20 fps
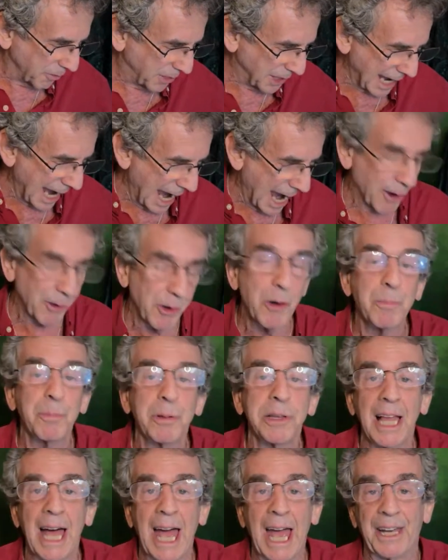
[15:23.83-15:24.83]
the outer
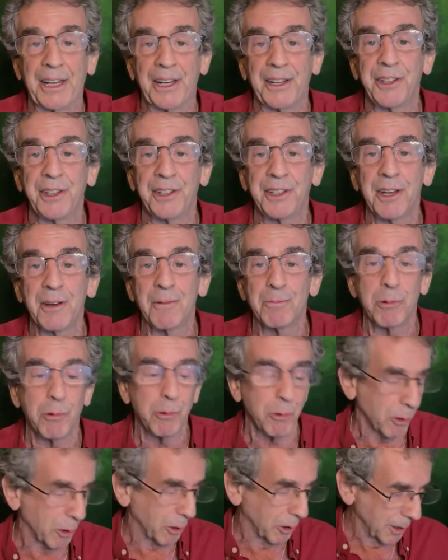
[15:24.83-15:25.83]
planets, this is
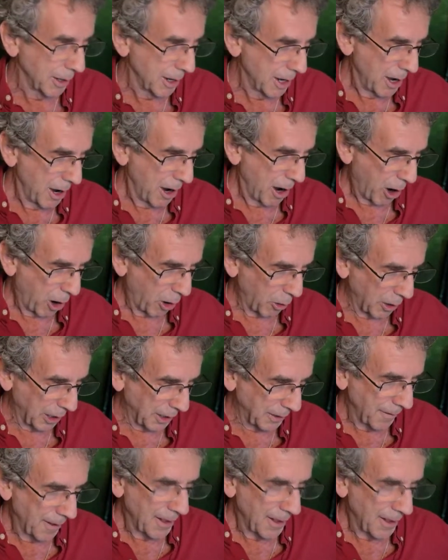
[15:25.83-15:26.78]
important, are in